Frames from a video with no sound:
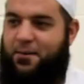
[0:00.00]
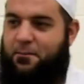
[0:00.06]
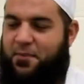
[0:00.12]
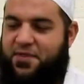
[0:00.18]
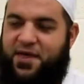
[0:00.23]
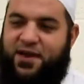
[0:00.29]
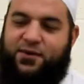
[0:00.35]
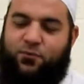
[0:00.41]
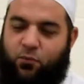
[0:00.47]

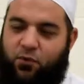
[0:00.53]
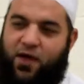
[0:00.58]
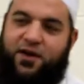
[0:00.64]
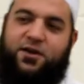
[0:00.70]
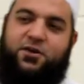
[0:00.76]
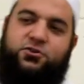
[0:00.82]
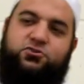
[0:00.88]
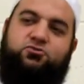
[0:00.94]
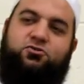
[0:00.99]
But then
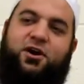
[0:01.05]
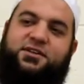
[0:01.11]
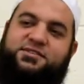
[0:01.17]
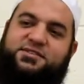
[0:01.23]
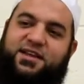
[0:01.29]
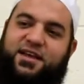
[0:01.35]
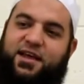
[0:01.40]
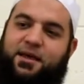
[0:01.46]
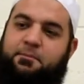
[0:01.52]
that can
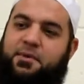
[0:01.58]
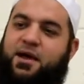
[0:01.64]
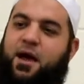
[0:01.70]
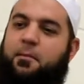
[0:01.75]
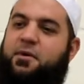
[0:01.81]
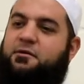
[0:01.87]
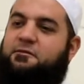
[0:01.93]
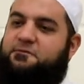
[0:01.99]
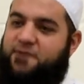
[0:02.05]
translate in
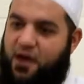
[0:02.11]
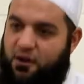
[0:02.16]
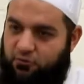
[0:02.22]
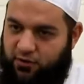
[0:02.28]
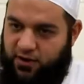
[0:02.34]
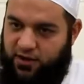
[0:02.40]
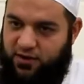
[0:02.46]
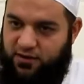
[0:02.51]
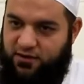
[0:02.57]
becoming
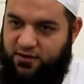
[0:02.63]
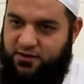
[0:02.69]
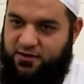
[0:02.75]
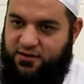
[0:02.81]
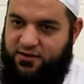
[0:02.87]
very,